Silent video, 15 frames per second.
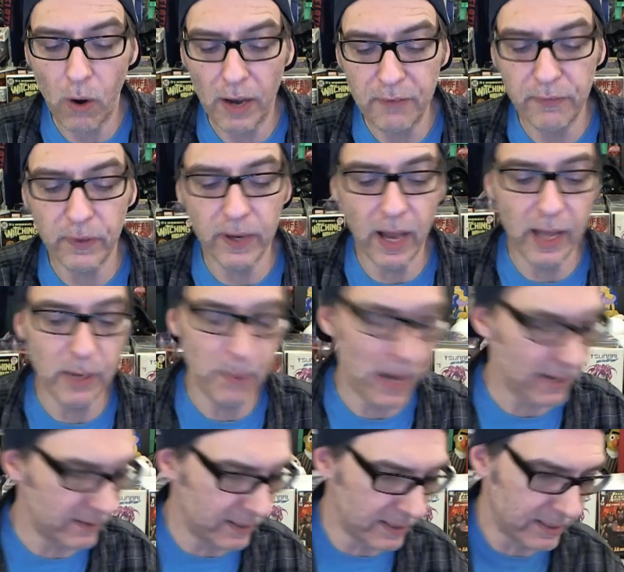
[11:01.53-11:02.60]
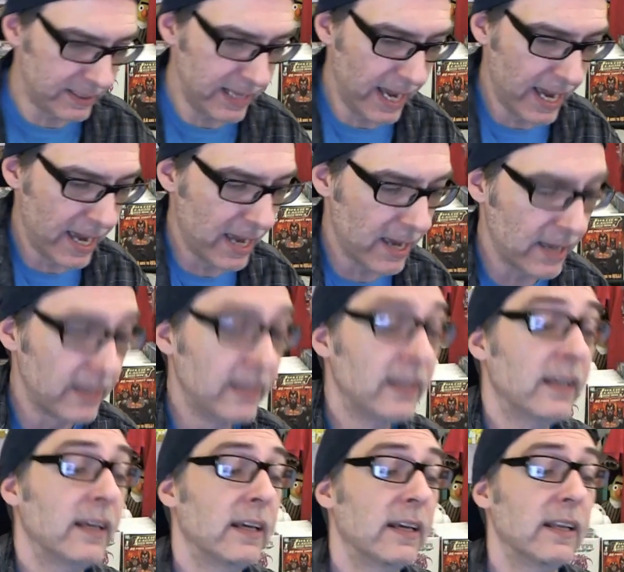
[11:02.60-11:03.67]
I forgot about this. Yeah.
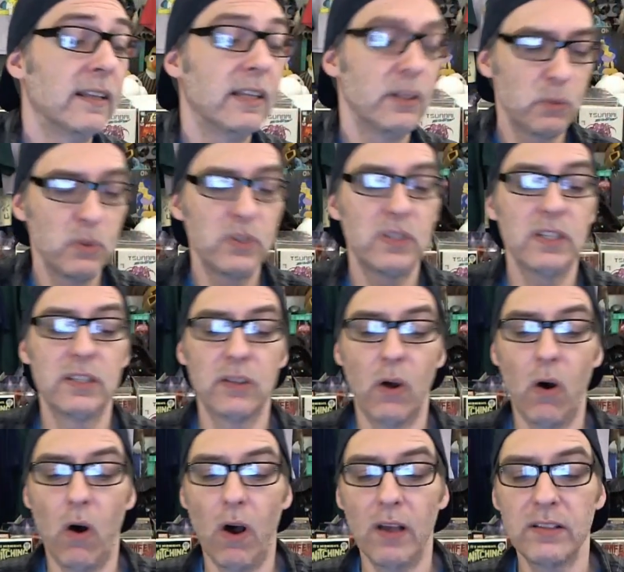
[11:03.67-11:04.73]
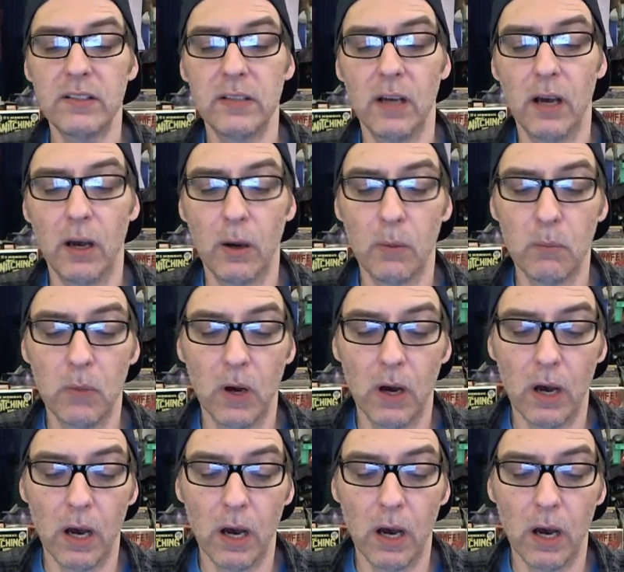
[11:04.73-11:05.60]
This was this awesome,